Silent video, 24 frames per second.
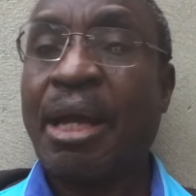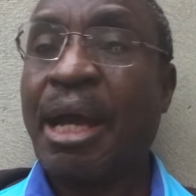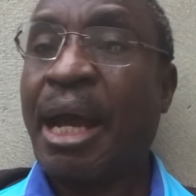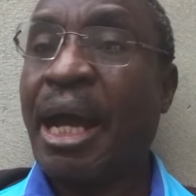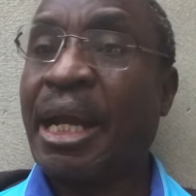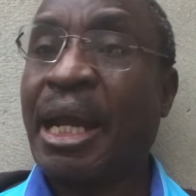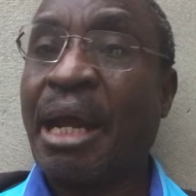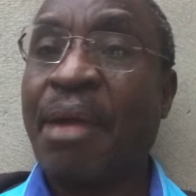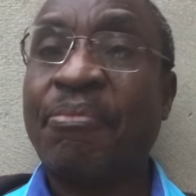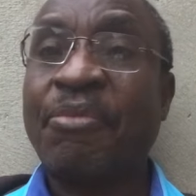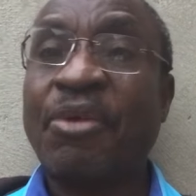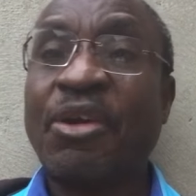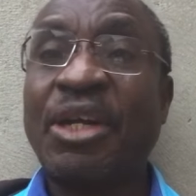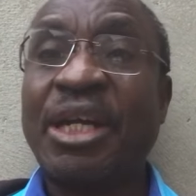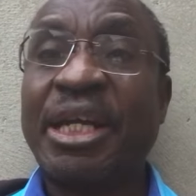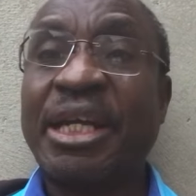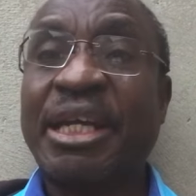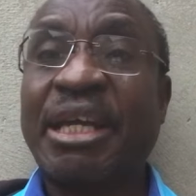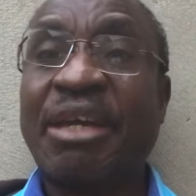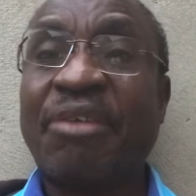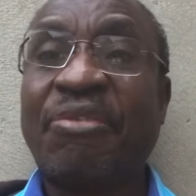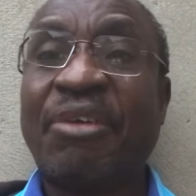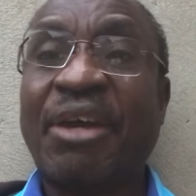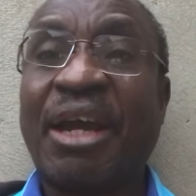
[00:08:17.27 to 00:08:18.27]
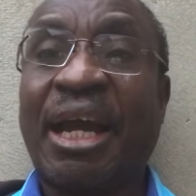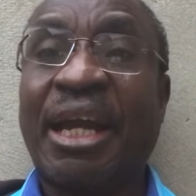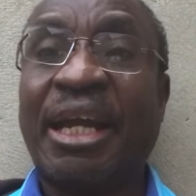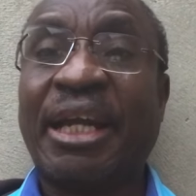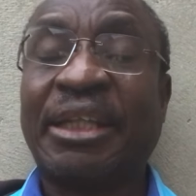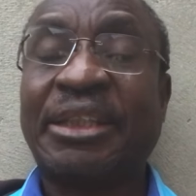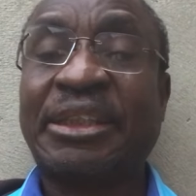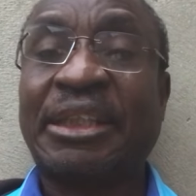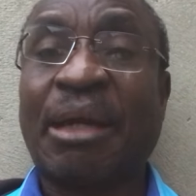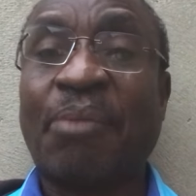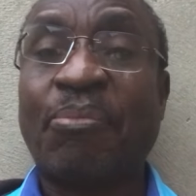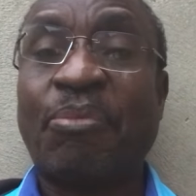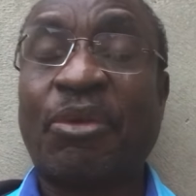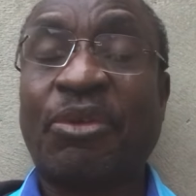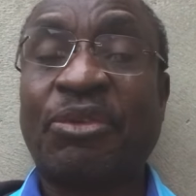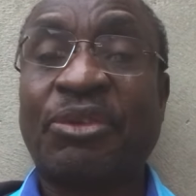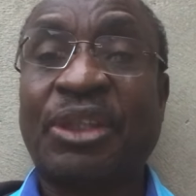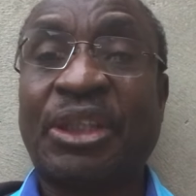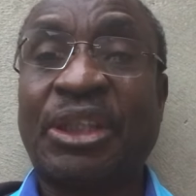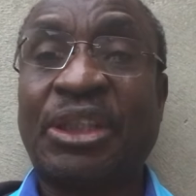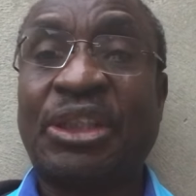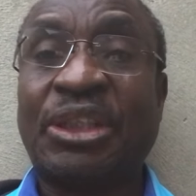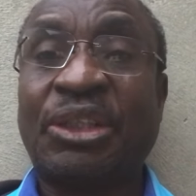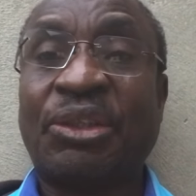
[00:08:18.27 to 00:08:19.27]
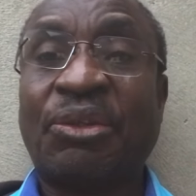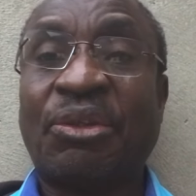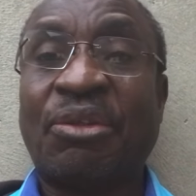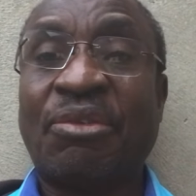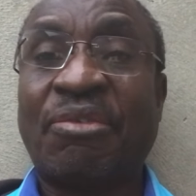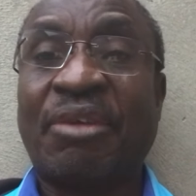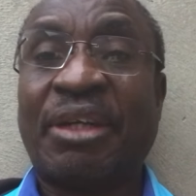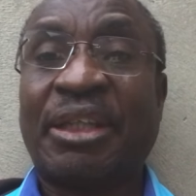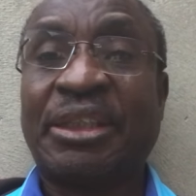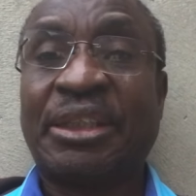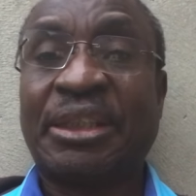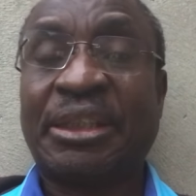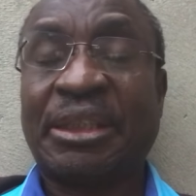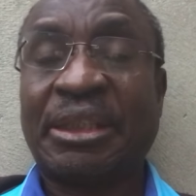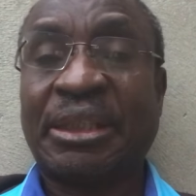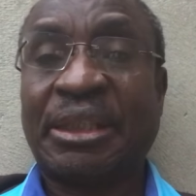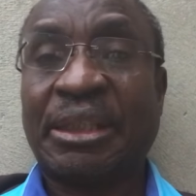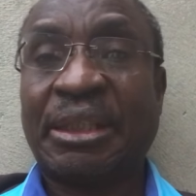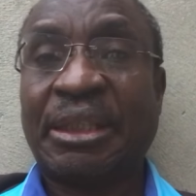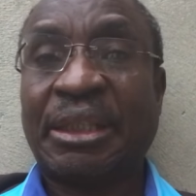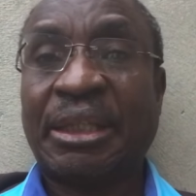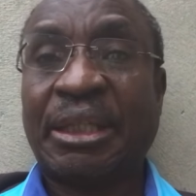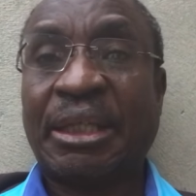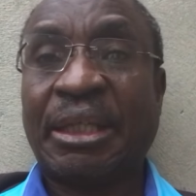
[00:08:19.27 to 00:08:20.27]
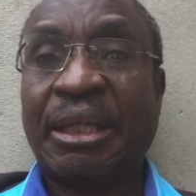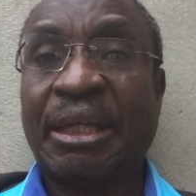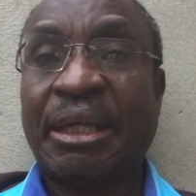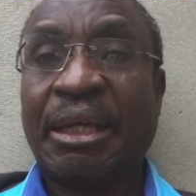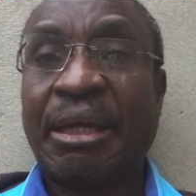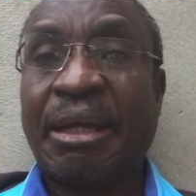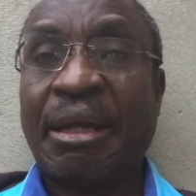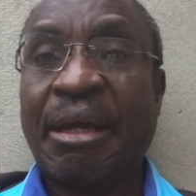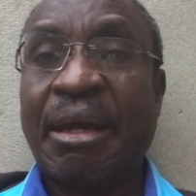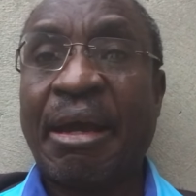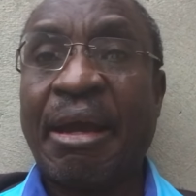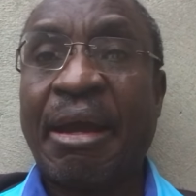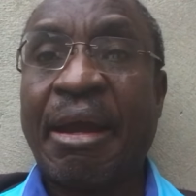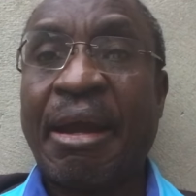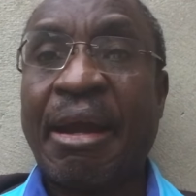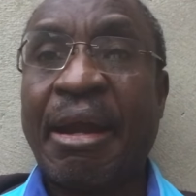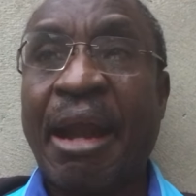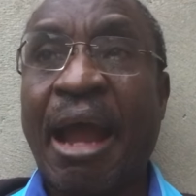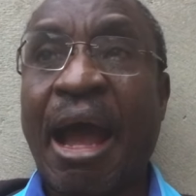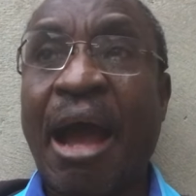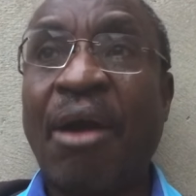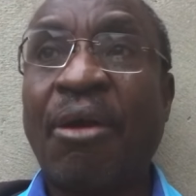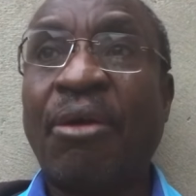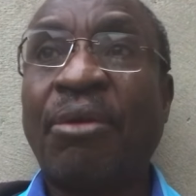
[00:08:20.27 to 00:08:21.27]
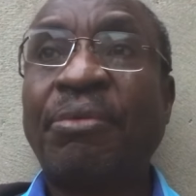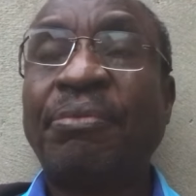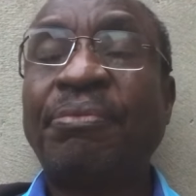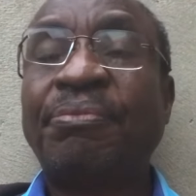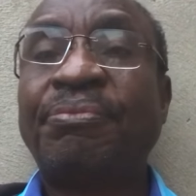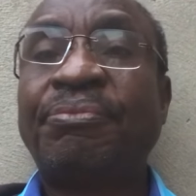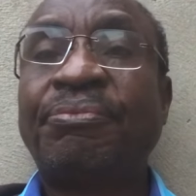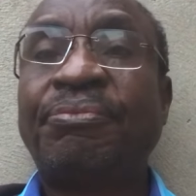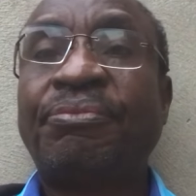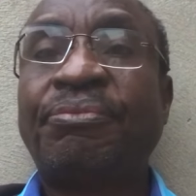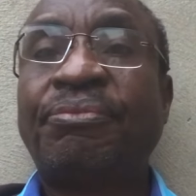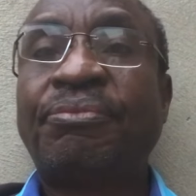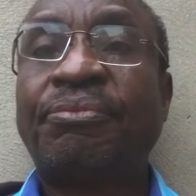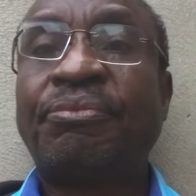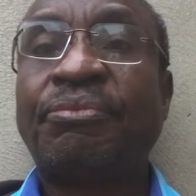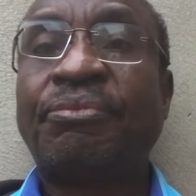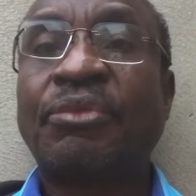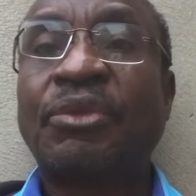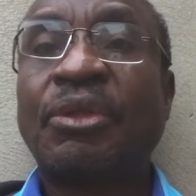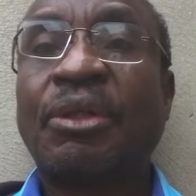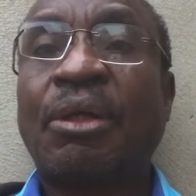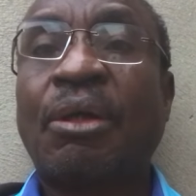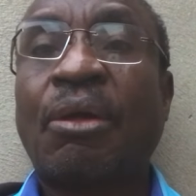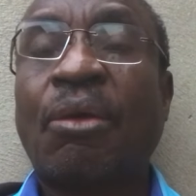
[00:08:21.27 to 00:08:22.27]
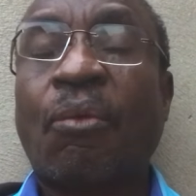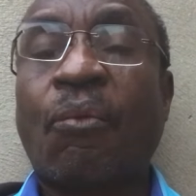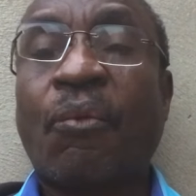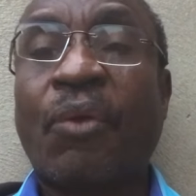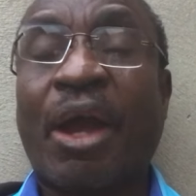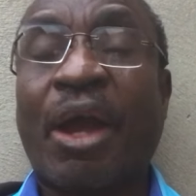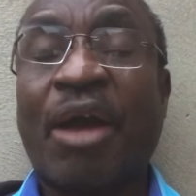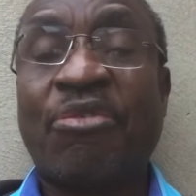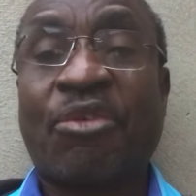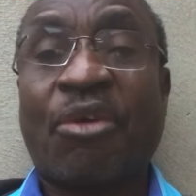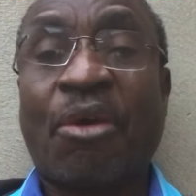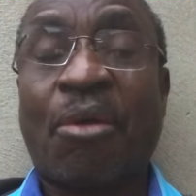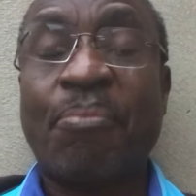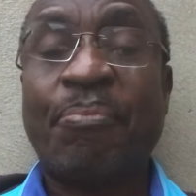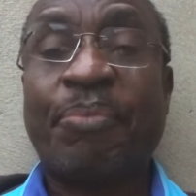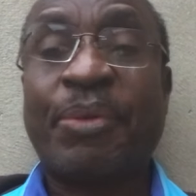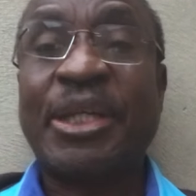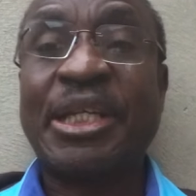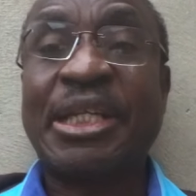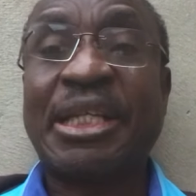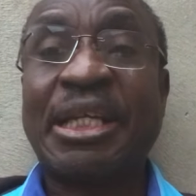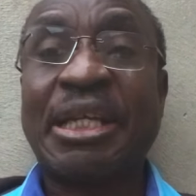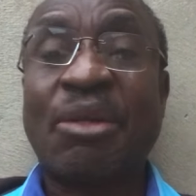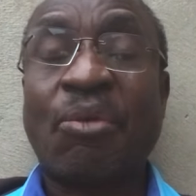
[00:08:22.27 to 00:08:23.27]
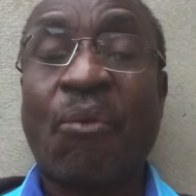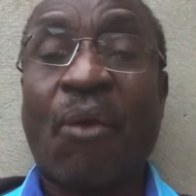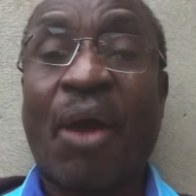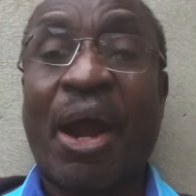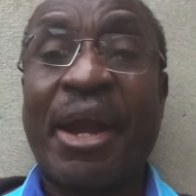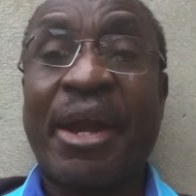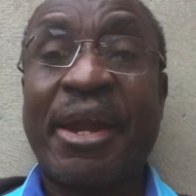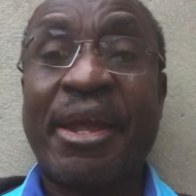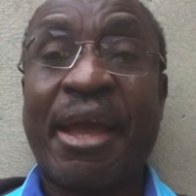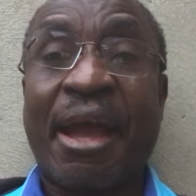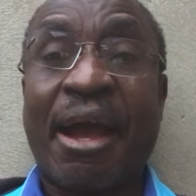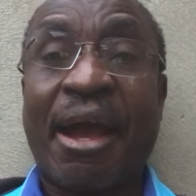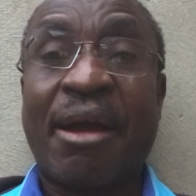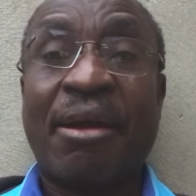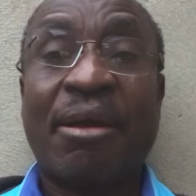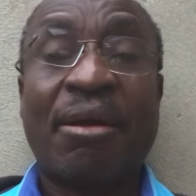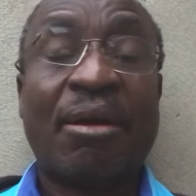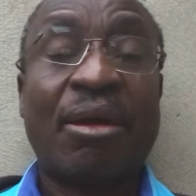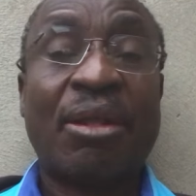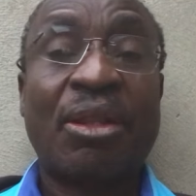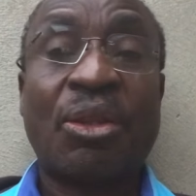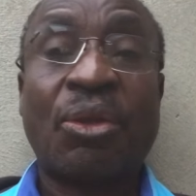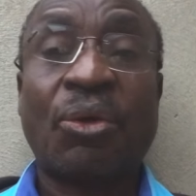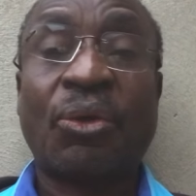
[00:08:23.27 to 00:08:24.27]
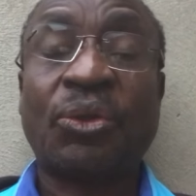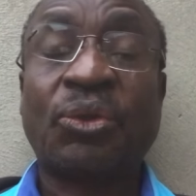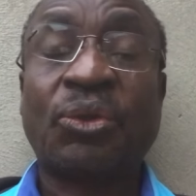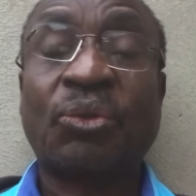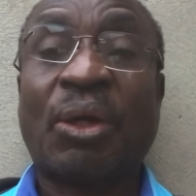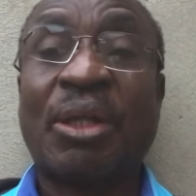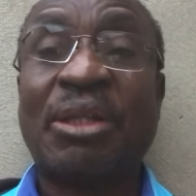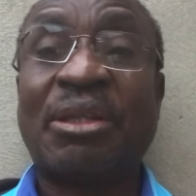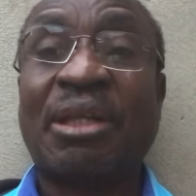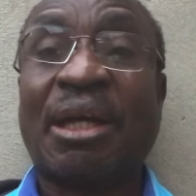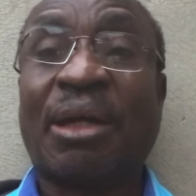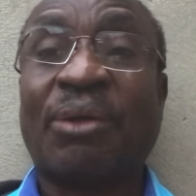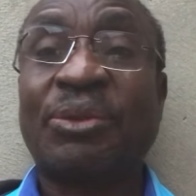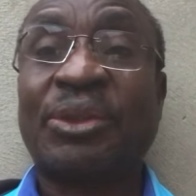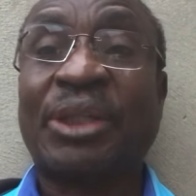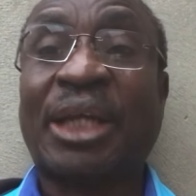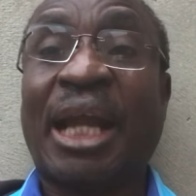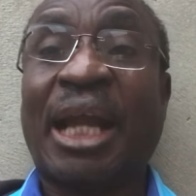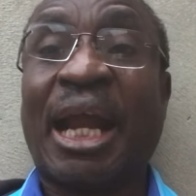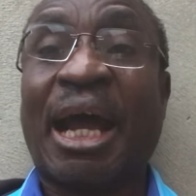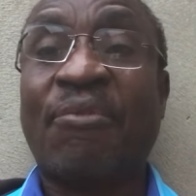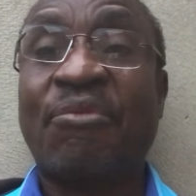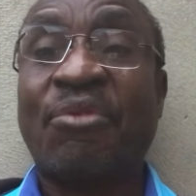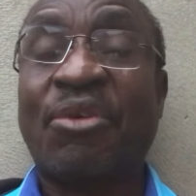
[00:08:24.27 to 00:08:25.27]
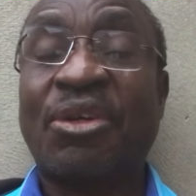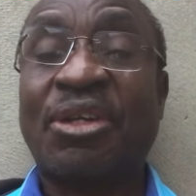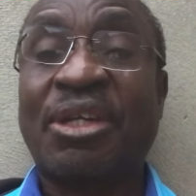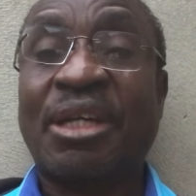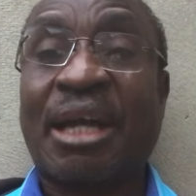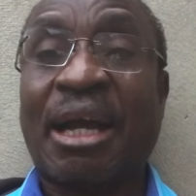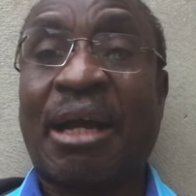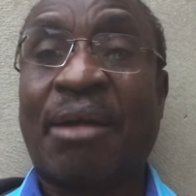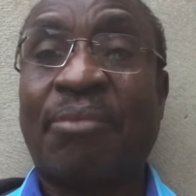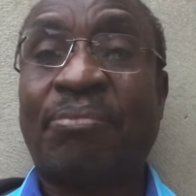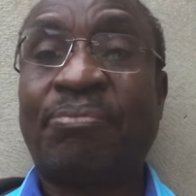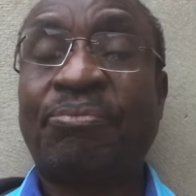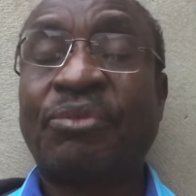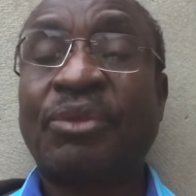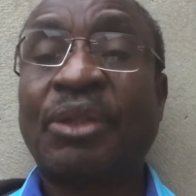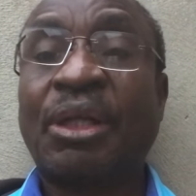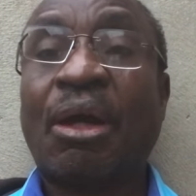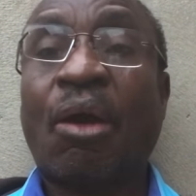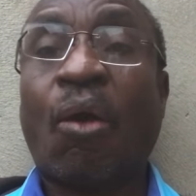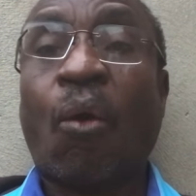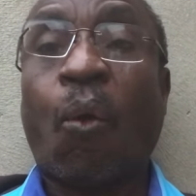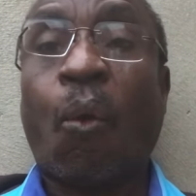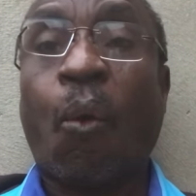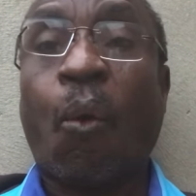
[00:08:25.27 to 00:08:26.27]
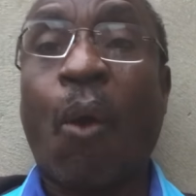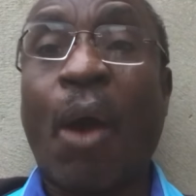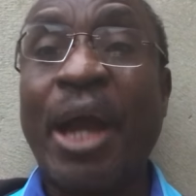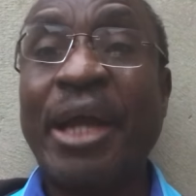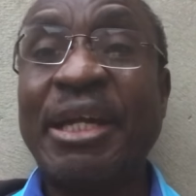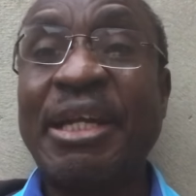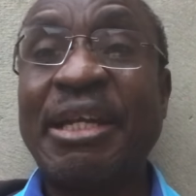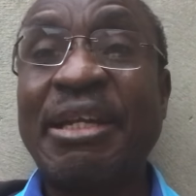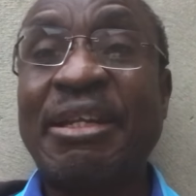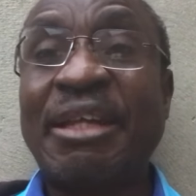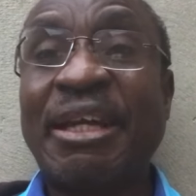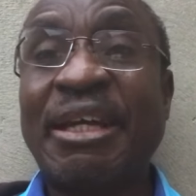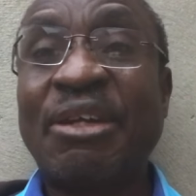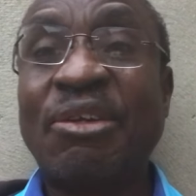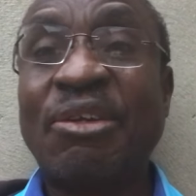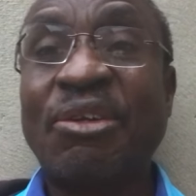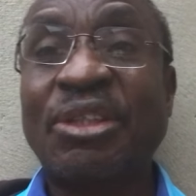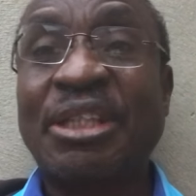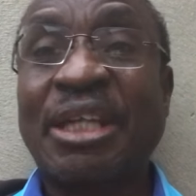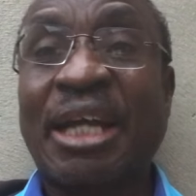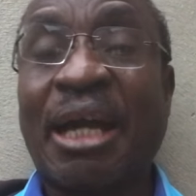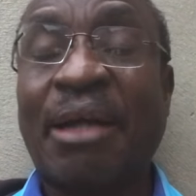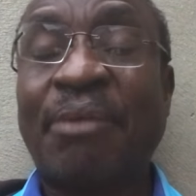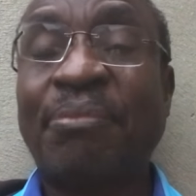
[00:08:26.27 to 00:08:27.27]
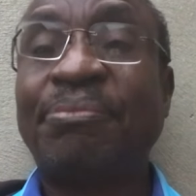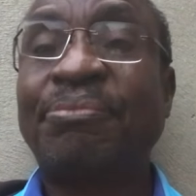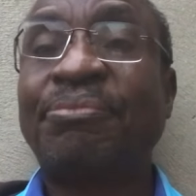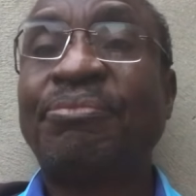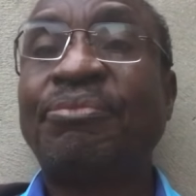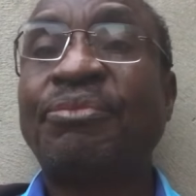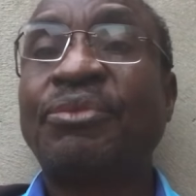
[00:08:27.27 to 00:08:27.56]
And I'm only giving an example of Kisii University. Now, we have completed one year. Those 1,000 have not come. Why did they not come?